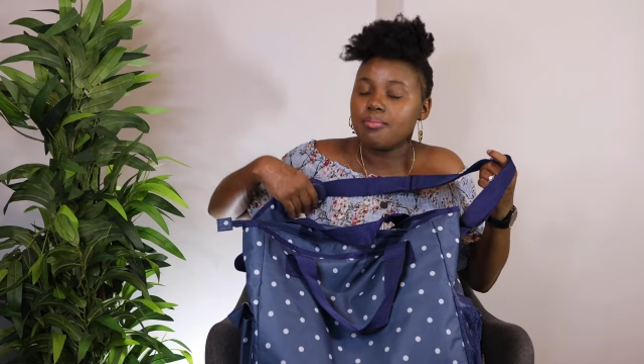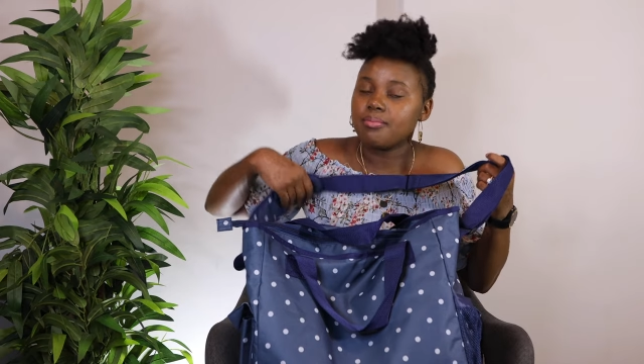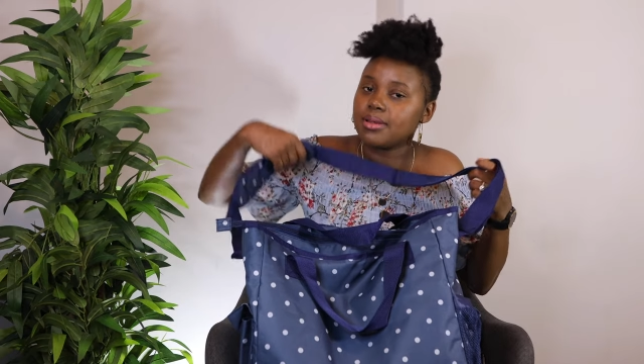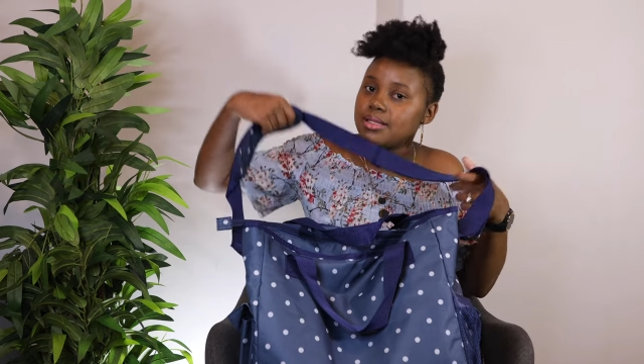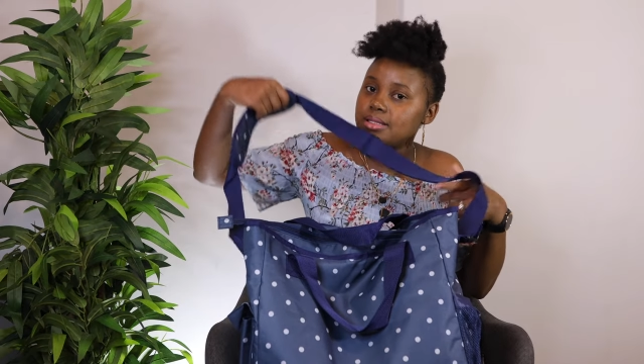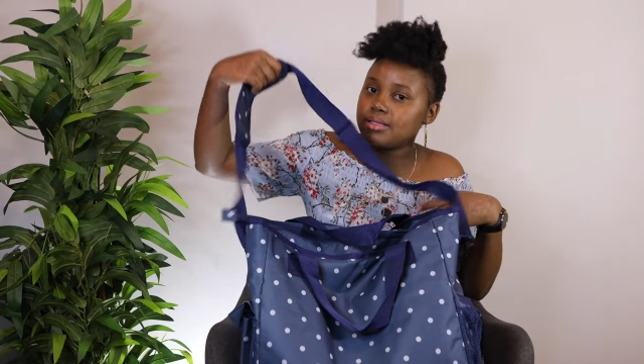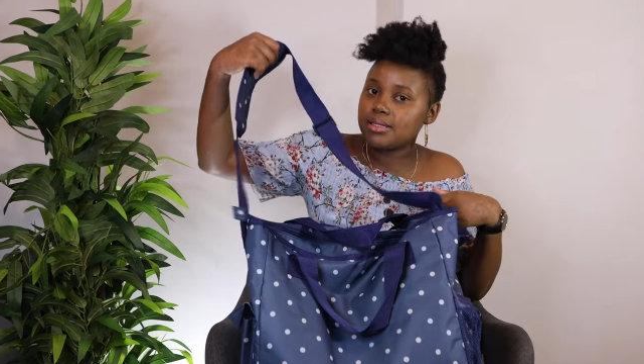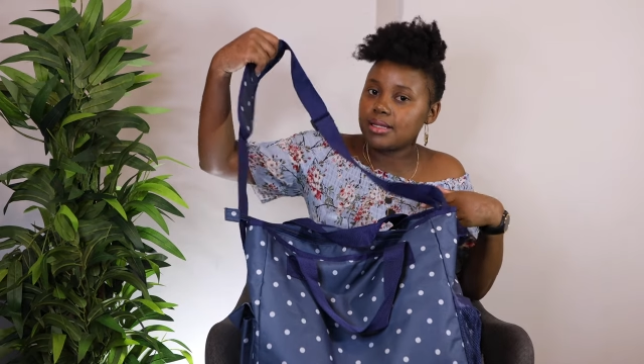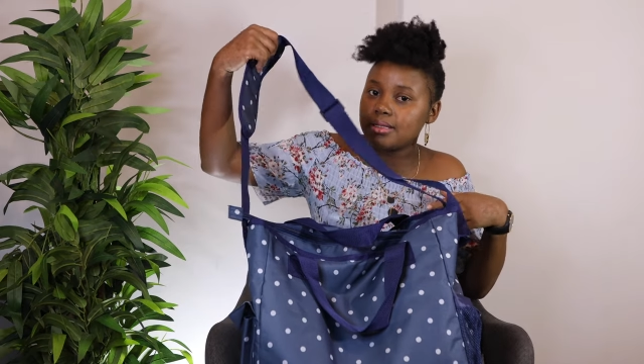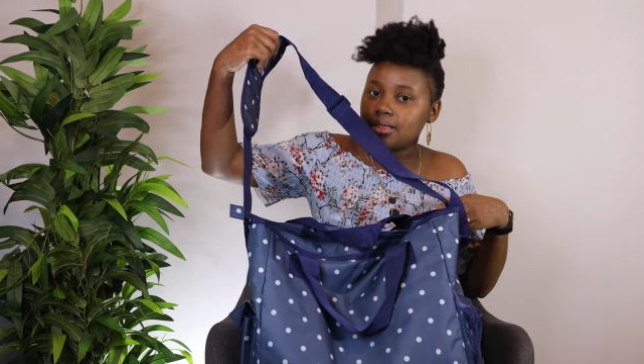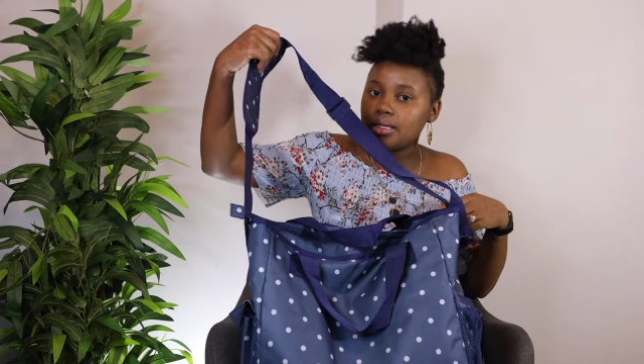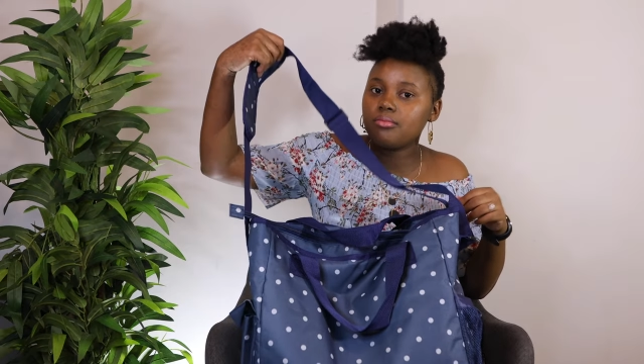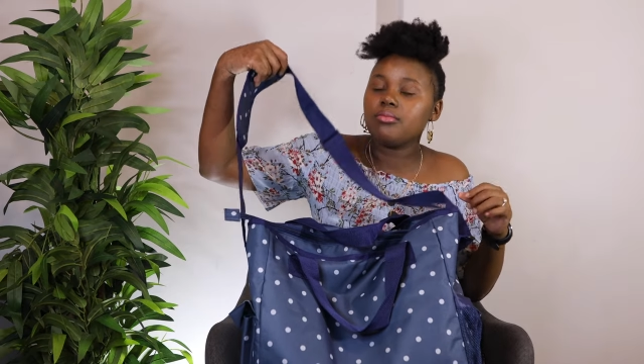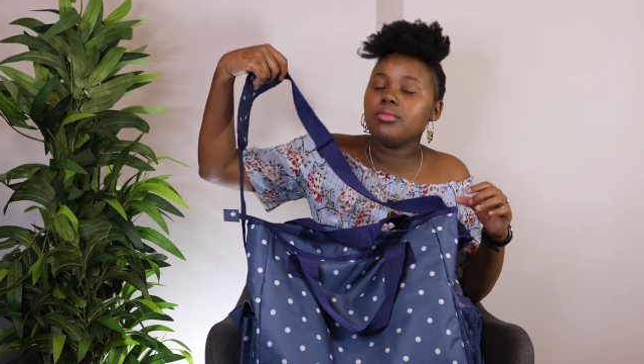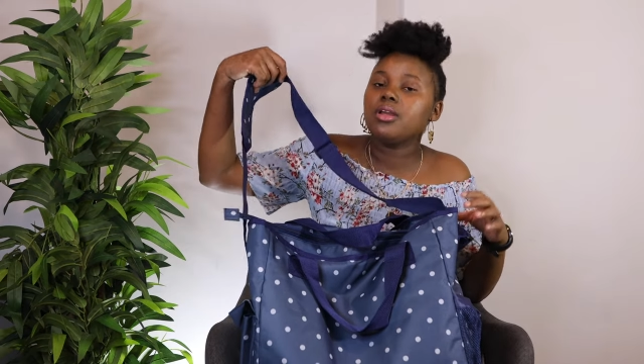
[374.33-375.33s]
please tell
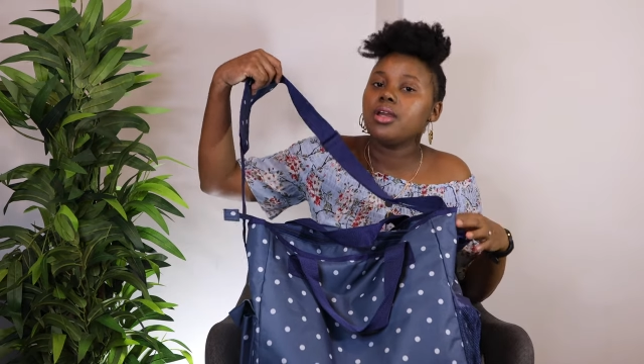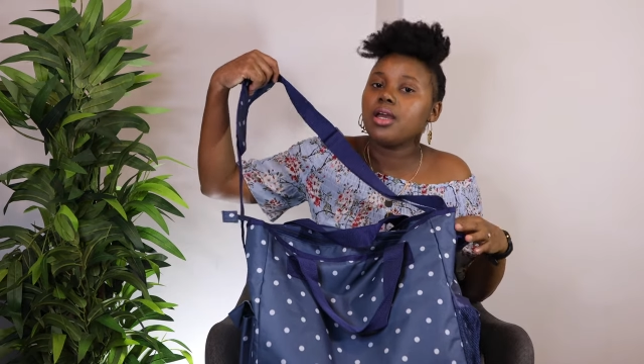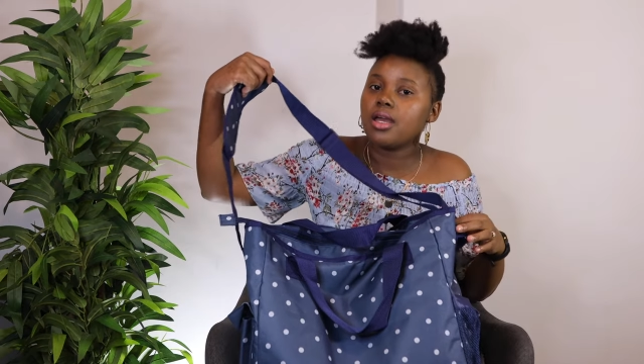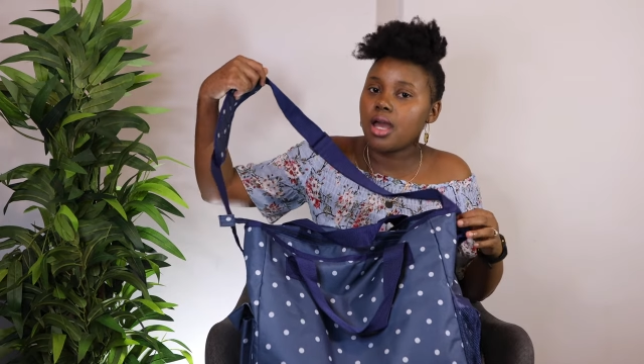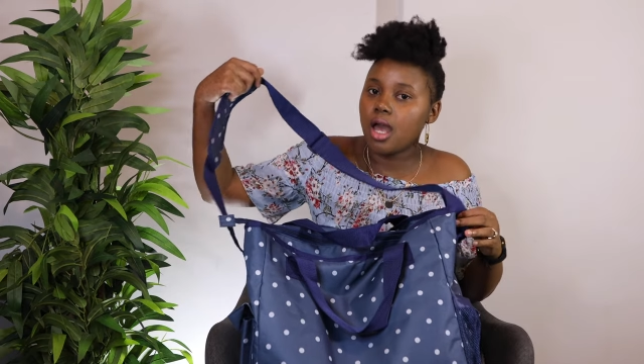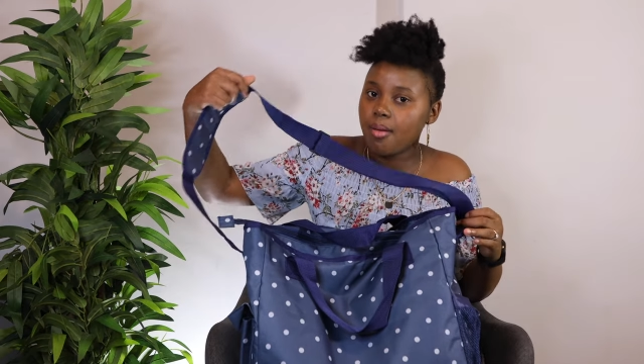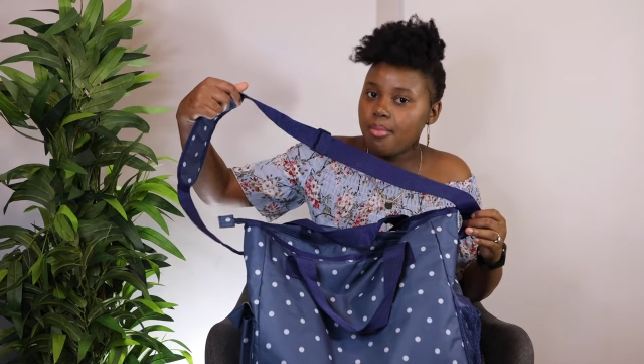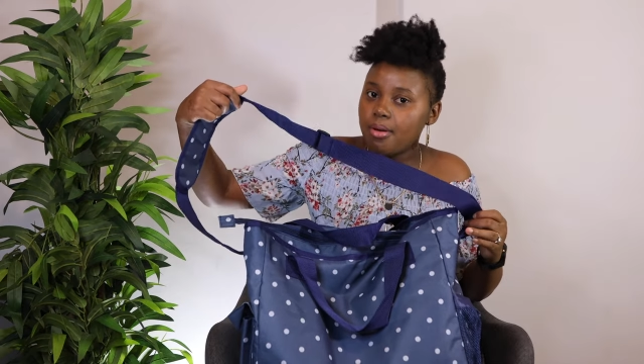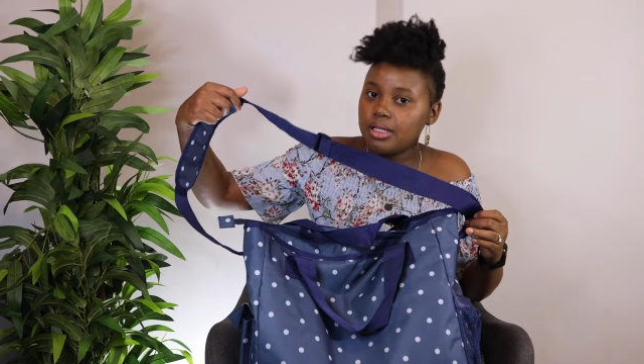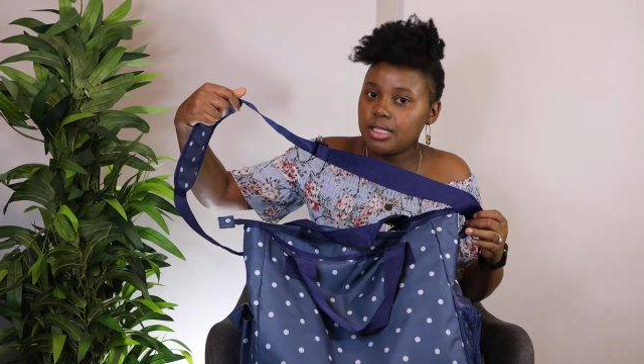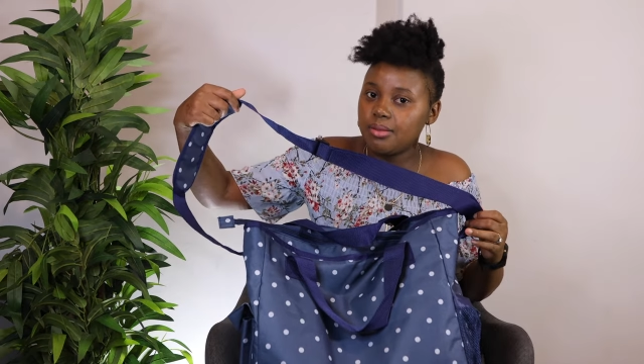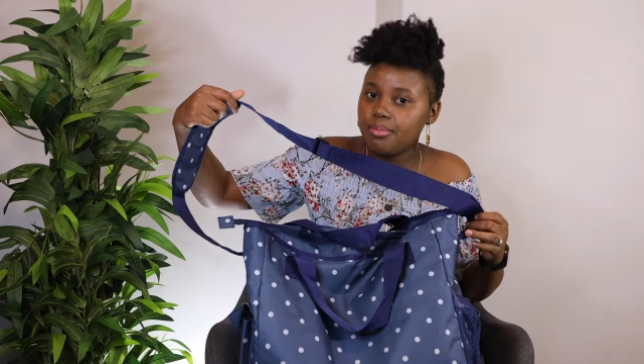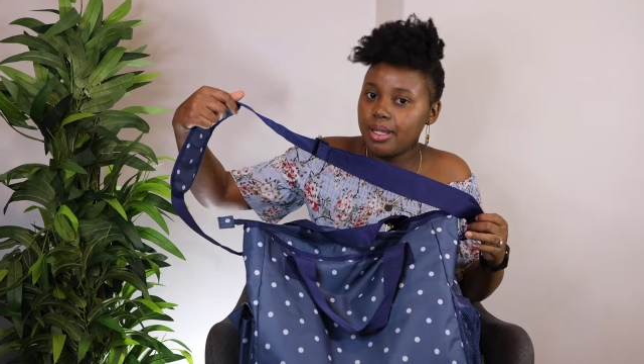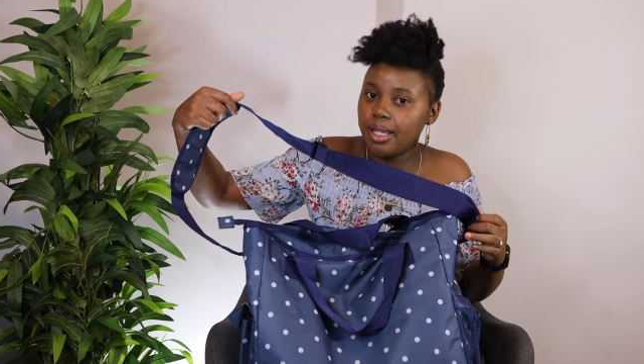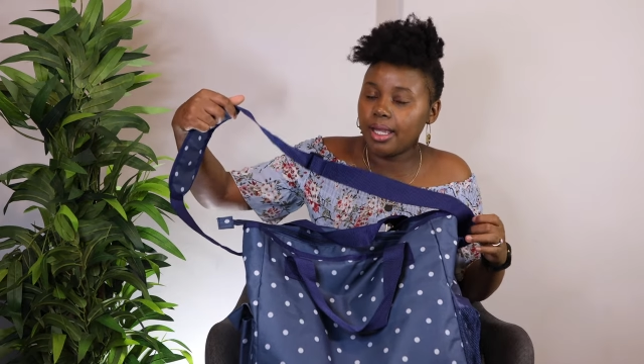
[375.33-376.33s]
them about
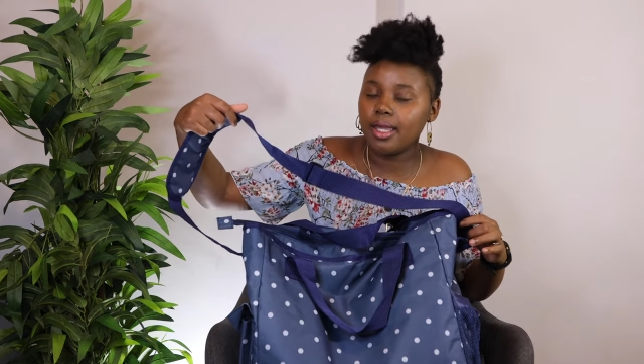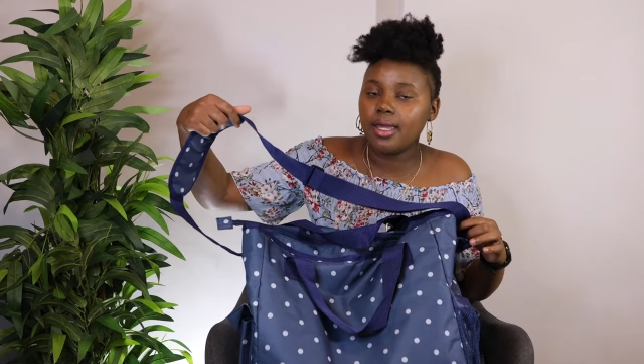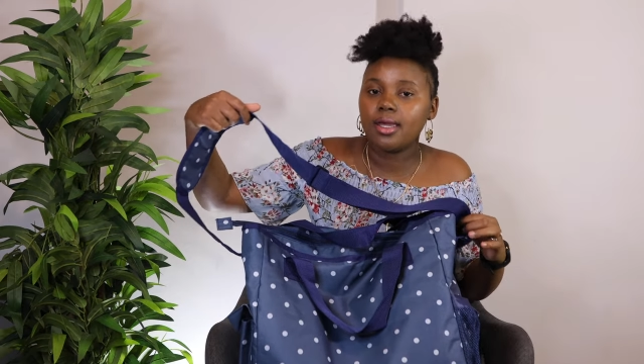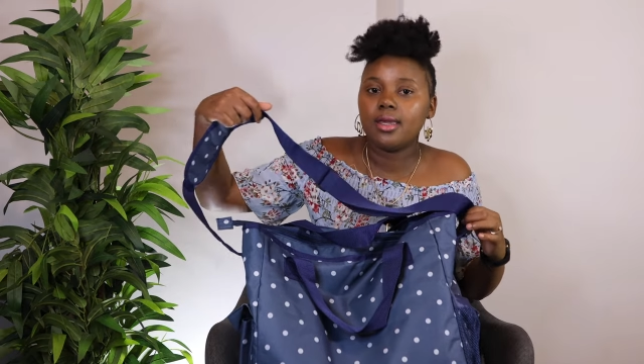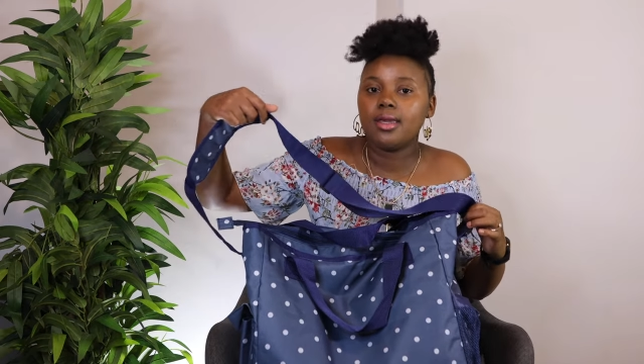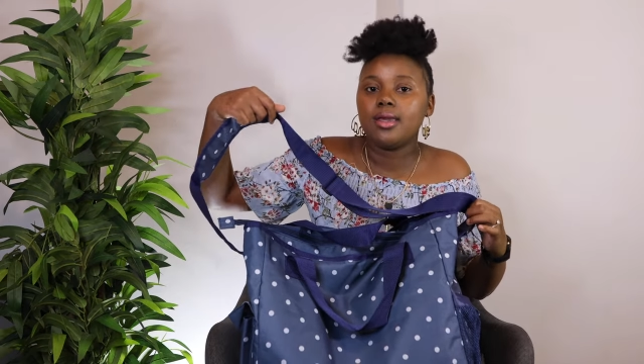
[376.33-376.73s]
the bag.